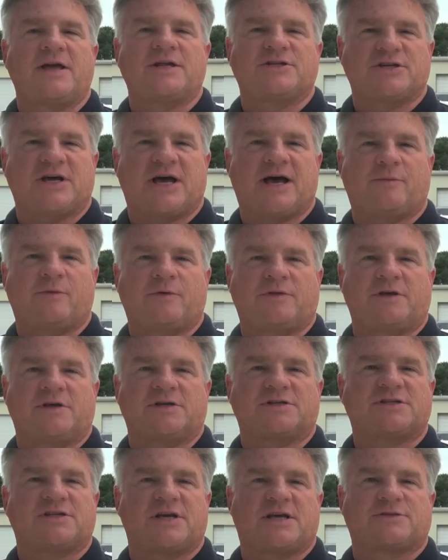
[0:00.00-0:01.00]
job with the
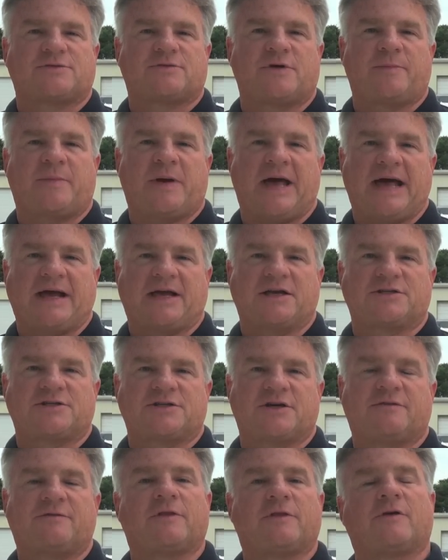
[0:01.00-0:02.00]
accessory package
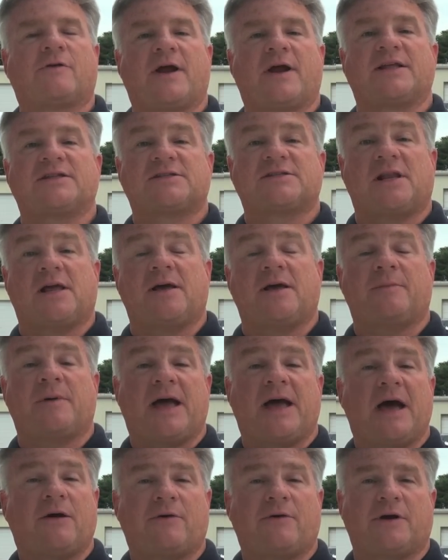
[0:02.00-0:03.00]
for the Grand Slam
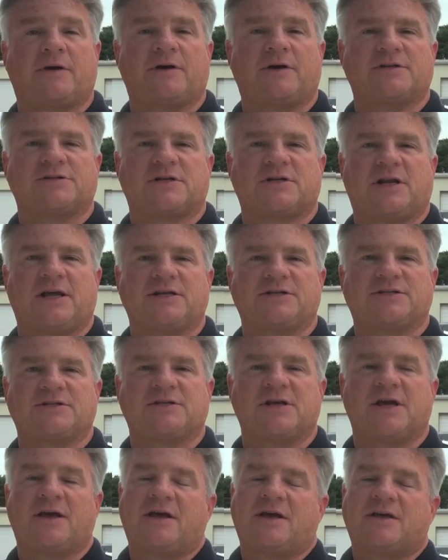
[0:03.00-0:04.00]
outrigger installation,
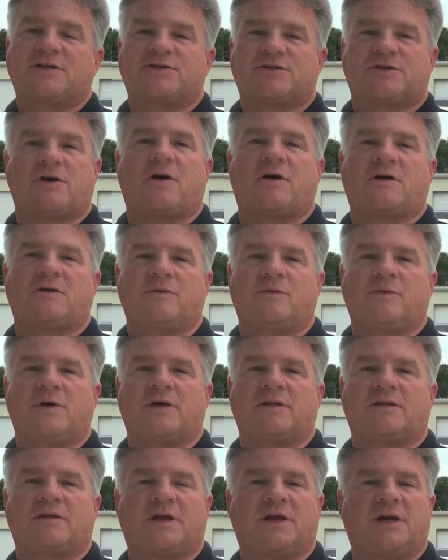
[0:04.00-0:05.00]
starting
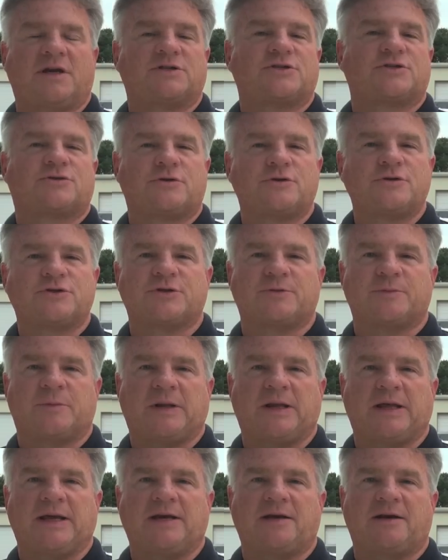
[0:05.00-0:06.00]
with an extrusion
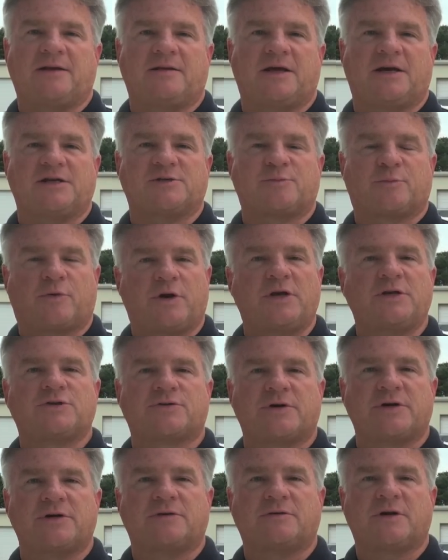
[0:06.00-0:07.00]
plate that is
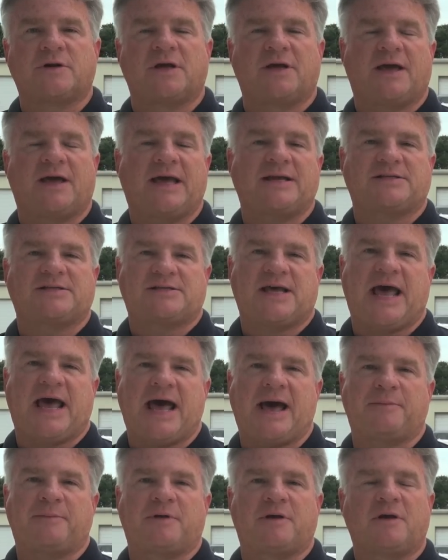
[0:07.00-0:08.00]
pre-drilled and
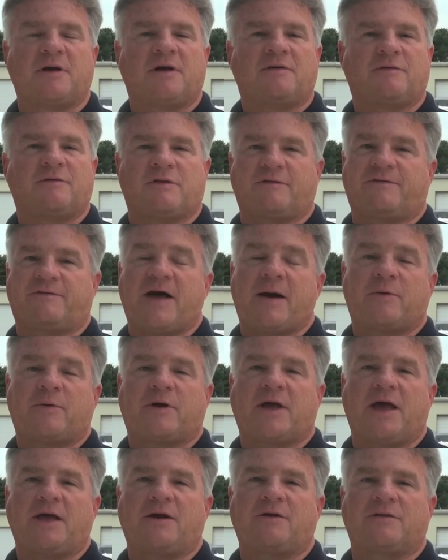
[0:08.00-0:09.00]
tapped for the
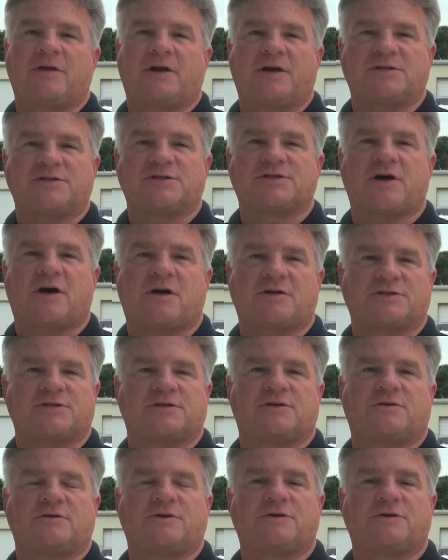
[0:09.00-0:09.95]
fabricator that installs it on your